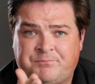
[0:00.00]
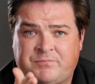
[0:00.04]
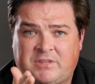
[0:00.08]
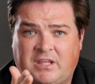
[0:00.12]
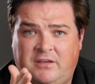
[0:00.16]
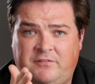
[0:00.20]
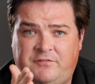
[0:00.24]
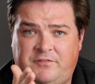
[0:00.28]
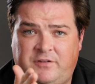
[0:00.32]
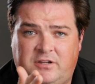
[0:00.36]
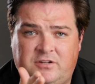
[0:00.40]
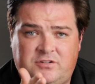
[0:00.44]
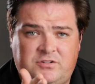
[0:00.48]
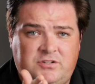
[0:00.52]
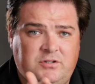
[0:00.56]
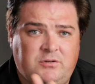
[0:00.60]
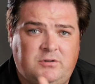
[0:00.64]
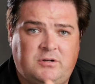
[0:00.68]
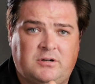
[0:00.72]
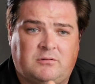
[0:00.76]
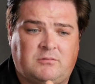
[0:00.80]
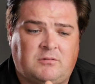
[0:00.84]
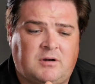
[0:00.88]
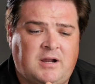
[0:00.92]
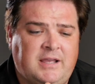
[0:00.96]
if you
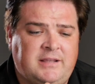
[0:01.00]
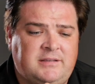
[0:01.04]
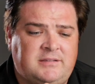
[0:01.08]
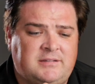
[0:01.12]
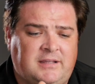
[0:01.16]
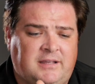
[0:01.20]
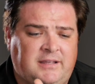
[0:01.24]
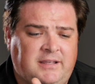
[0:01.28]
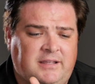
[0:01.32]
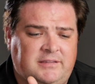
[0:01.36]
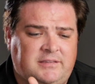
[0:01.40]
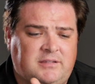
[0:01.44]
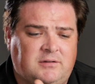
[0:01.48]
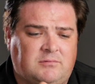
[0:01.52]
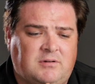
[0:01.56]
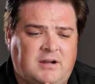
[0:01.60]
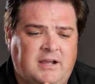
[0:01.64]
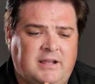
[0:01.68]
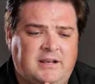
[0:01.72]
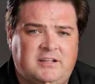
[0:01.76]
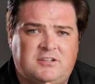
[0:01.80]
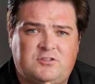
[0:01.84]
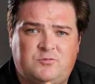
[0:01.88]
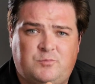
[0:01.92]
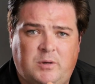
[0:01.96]
shoot it right and get the
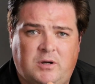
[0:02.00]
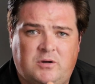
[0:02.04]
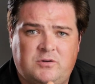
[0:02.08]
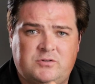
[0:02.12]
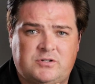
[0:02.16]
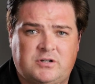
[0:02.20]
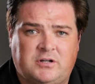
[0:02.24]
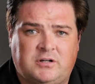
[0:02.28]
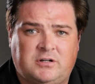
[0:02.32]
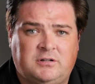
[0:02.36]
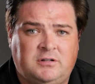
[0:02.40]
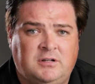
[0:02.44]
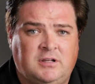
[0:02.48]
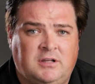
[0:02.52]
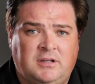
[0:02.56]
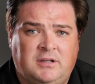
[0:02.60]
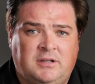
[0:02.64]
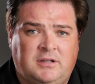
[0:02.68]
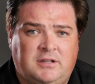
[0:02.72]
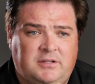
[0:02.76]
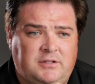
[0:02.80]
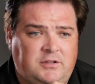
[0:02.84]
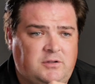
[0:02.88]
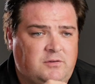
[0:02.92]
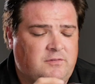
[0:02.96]
right exposure,
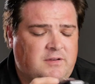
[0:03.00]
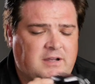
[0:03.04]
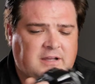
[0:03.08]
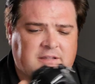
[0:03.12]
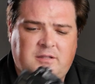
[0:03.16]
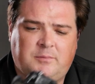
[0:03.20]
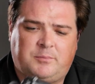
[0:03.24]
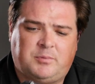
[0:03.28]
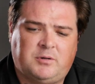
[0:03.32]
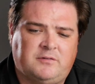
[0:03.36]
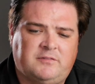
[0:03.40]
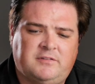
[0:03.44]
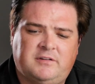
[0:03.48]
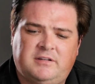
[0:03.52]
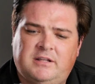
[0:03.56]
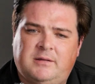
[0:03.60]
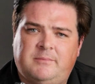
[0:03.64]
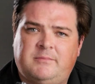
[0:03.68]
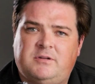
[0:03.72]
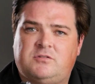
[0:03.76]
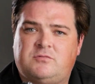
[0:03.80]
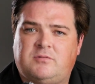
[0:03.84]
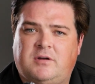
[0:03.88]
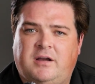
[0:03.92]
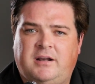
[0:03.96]
you've got the perfect
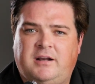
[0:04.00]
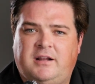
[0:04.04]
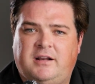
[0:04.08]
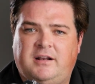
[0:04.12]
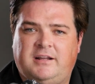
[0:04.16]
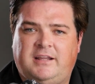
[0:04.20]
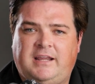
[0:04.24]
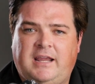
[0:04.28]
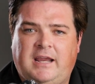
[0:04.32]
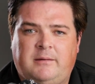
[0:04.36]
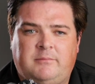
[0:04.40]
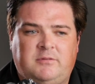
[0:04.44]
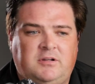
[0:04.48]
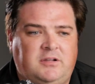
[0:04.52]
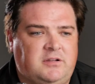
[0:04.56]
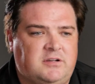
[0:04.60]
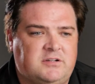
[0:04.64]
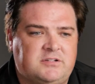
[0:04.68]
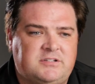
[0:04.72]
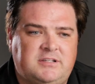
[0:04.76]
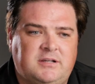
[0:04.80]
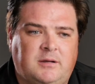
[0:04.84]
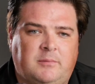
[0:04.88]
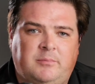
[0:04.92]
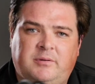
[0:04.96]
image right out of the camera. You
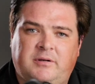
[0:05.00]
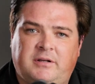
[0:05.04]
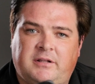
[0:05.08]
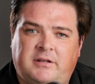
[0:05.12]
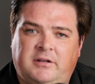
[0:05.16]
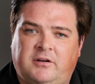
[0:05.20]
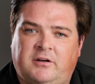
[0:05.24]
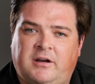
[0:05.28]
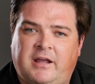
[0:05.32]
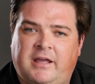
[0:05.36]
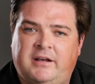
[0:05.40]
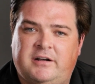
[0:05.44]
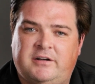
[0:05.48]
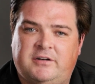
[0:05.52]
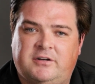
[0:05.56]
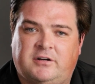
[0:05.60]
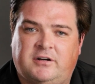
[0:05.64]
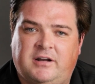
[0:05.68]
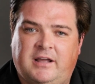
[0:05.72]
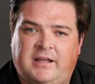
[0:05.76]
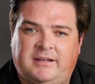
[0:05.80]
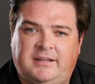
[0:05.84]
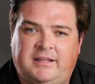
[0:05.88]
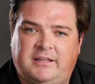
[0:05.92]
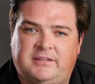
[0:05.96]
just dump it in your
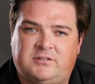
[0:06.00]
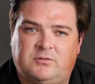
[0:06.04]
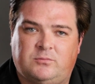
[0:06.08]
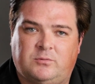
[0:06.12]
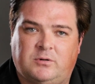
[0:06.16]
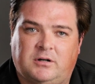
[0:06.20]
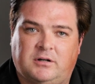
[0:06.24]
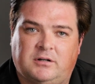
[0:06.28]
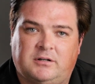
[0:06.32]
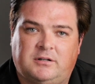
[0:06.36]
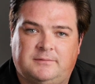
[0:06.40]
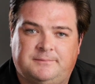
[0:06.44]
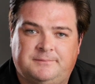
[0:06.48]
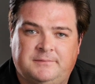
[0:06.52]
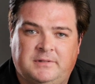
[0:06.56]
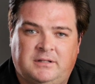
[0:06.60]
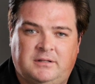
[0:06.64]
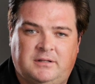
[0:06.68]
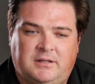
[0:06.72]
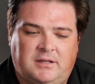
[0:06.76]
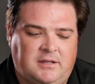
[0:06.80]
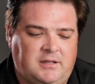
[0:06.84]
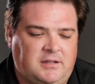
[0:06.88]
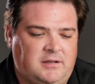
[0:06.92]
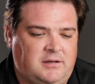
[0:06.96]
editor and get to work.
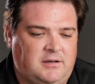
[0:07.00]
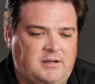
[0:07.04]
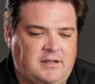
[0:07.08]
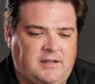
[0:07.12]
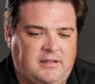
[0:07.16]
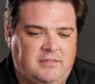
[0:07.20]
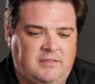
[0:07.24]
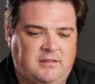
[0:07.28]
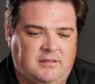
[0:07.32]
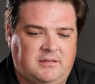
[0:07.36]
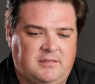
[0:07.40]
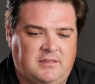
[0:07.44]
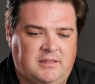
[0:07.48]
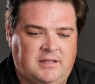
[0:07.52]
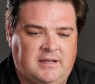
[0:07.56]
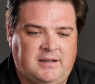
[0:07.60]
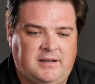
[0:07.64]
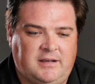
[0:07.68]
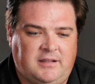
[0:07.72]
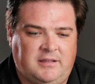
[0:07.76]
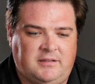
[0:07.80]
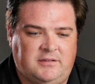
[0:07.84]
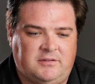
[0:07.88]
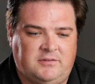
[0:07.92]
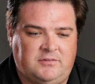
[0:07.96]
And I think
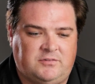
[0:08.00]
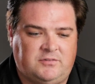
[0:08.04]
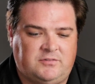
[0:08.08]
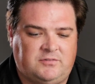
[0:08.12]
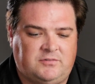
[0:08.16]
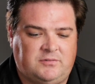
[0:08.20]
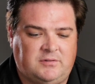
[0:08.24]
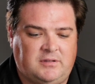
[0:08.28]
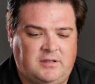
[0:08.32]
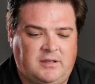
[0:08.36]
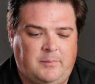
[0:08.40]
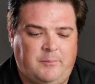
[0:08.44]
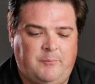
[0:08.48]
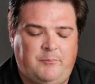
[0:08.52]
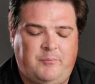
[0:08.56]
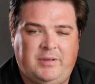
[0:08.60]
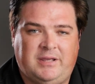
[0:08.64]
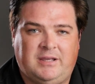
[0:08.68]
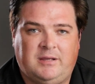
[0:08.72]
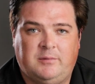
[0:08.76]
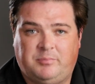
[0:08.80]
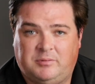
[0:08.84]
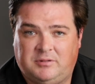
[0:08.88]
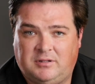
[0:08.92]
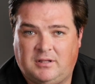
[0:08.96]
that is a
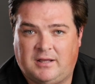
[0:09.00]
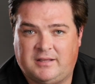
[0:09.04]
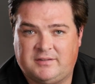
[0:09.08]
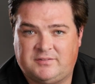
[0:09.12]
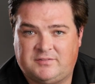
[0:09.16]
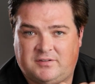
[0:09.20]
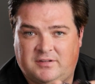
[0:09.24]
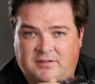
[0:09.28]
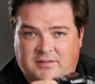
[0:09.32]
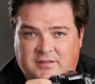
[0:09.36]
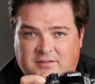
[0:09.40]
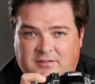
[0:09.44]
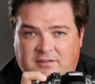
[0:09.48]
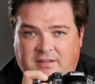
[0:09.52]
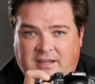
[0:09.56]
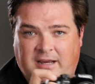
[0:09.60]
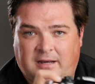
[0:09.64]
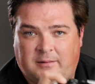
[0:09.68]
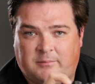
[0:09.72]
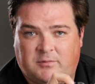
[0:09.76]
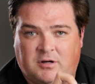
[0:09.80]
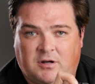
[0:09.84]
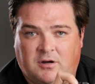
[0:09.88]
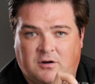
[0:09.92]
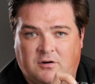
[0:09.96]
big plus to this
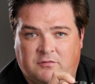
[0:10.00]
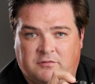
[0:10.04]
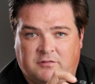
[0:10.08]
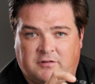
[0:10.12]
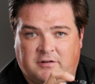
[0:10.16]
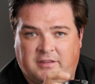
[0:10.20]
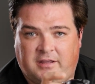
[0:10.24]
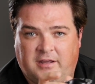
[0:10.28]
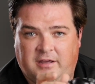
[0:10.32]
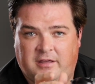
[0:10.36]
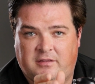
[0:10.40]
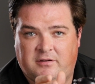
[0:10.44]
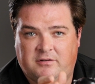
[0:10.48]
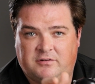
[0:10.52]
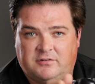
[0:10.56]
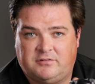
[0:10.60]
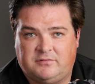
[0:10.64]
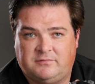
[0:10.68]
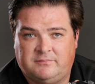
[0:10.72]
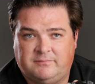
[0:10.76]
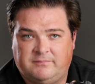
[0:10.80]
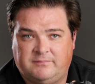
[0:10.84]
camera over the others.